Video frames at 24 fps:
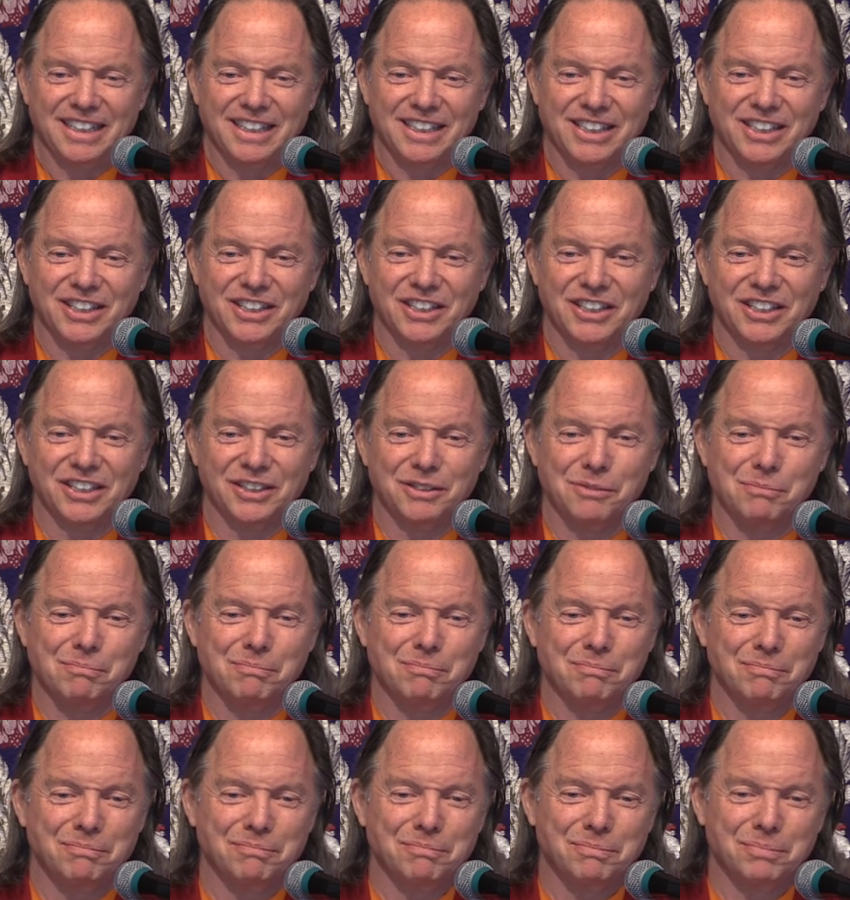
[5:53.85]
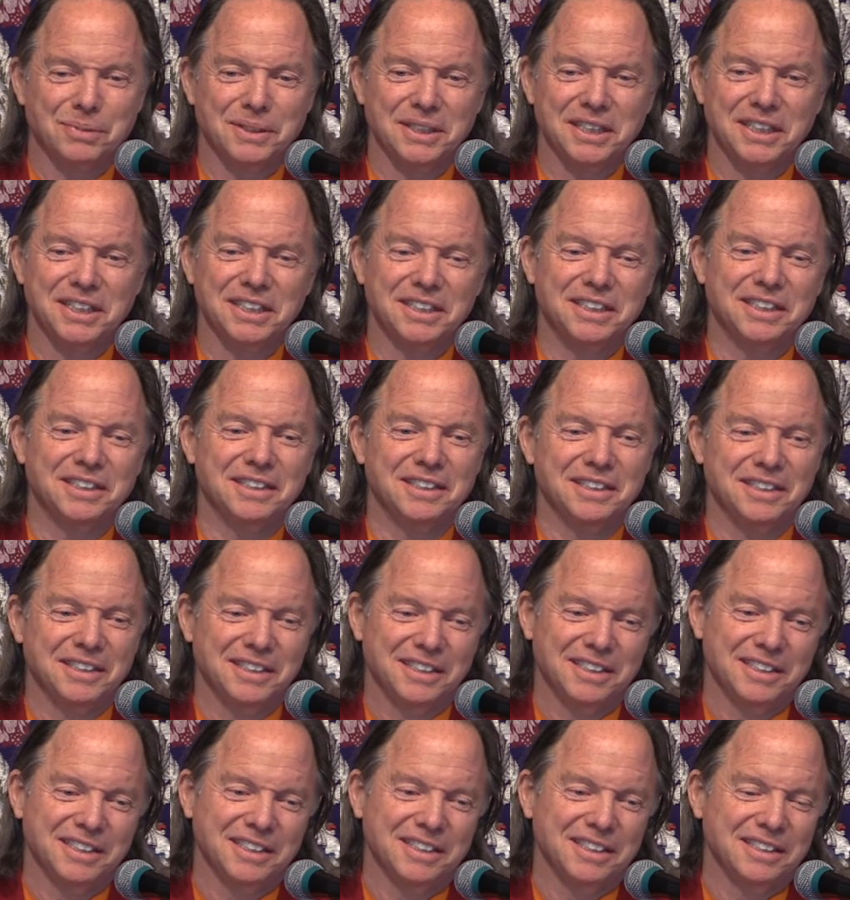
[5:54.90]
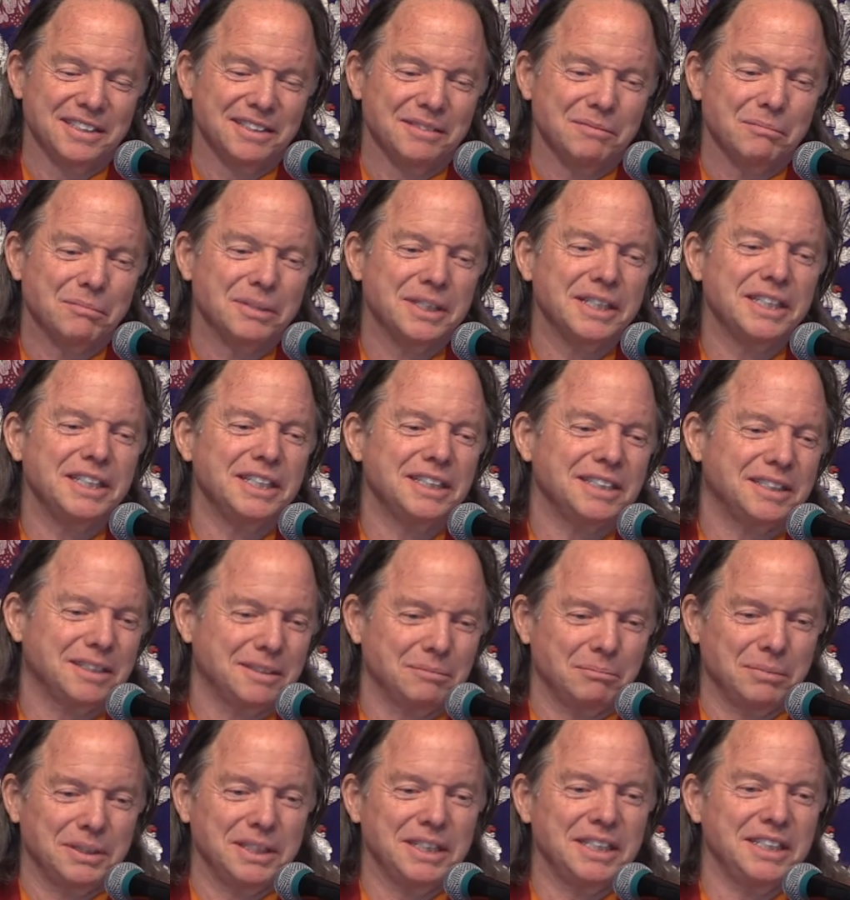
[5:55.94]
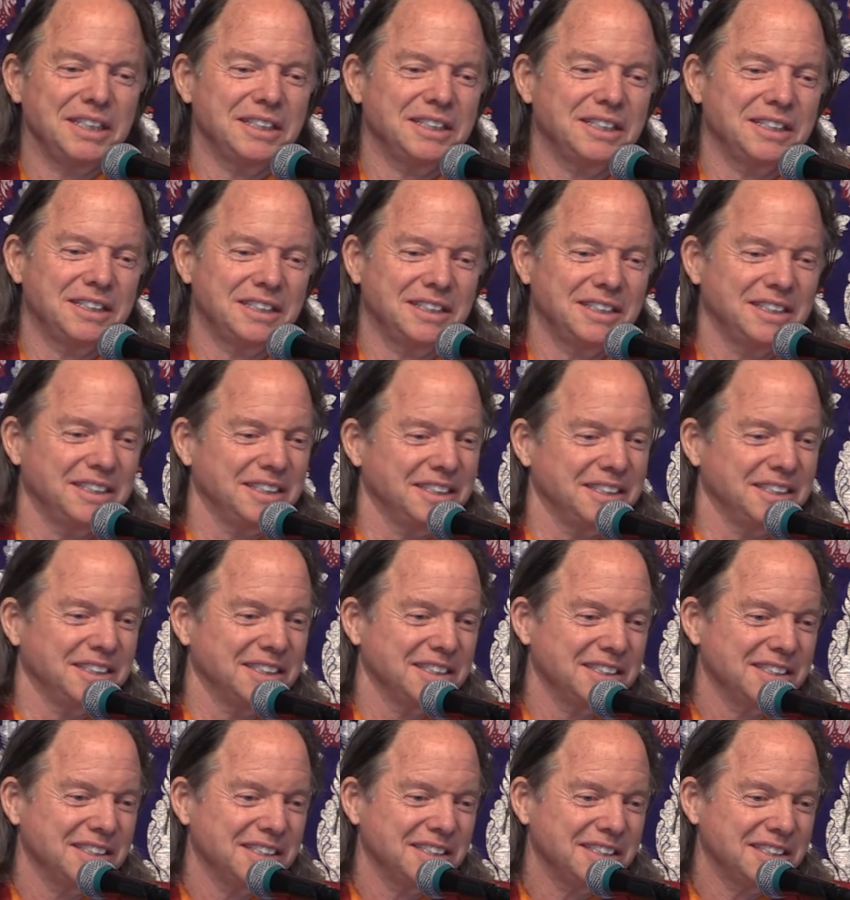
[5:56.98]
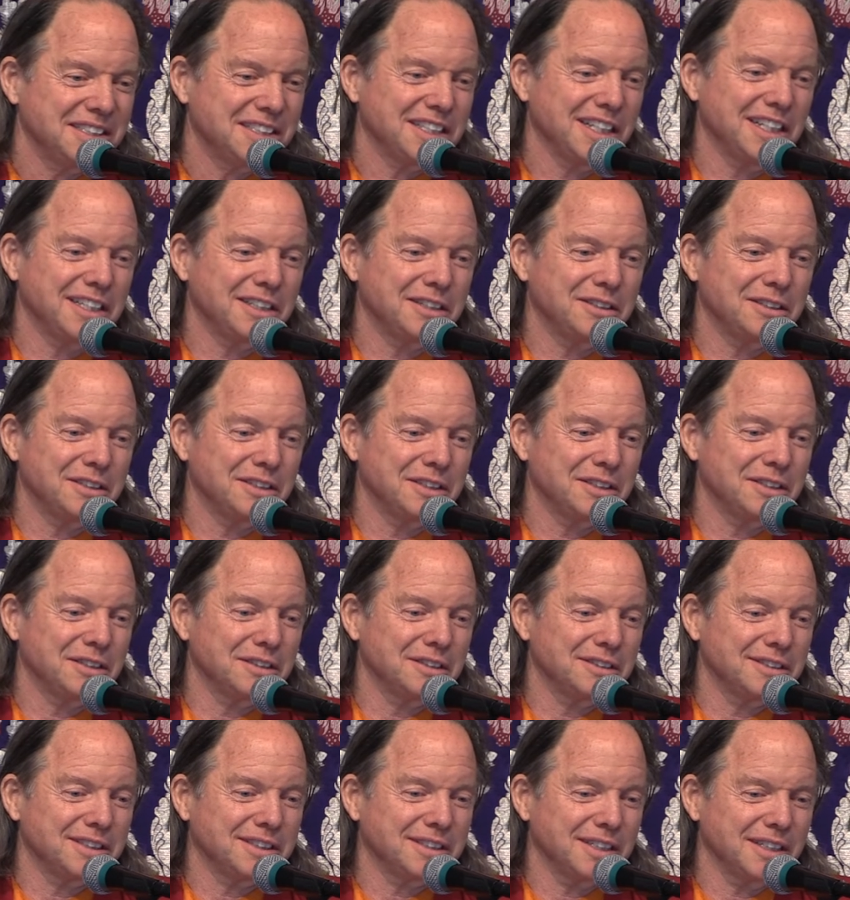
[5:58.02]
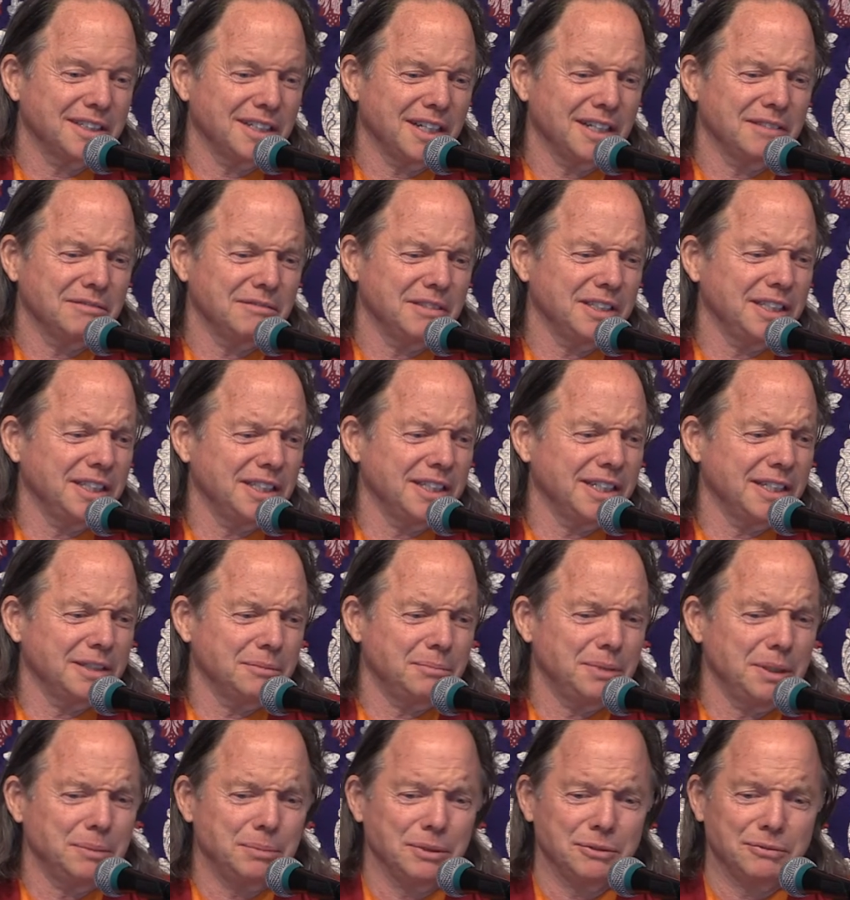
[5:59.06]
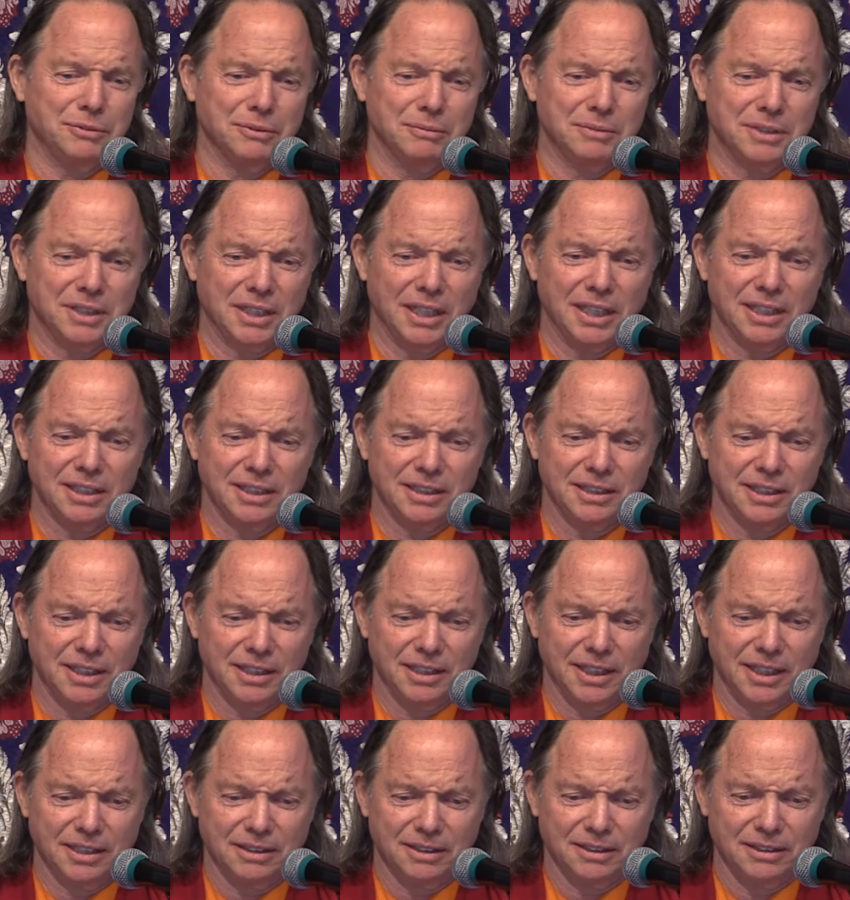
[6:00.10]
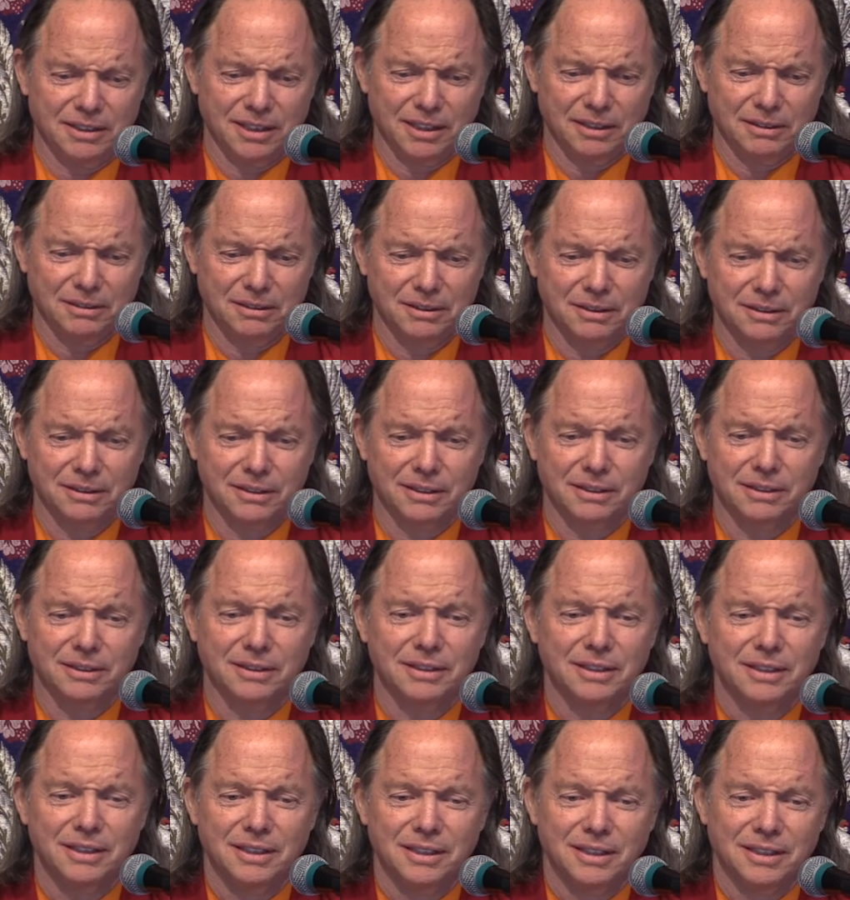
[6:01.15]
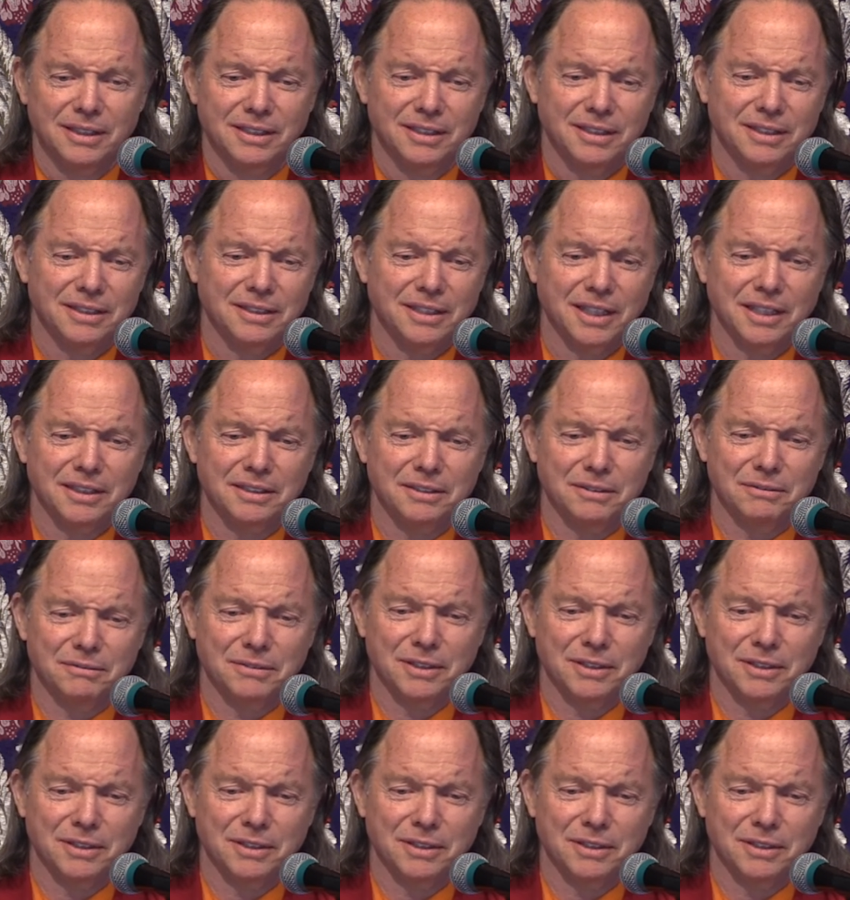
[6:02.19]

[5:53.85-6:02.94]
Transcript: so please, please, please take good notes. I really like people from China, they like to take notes. Thank you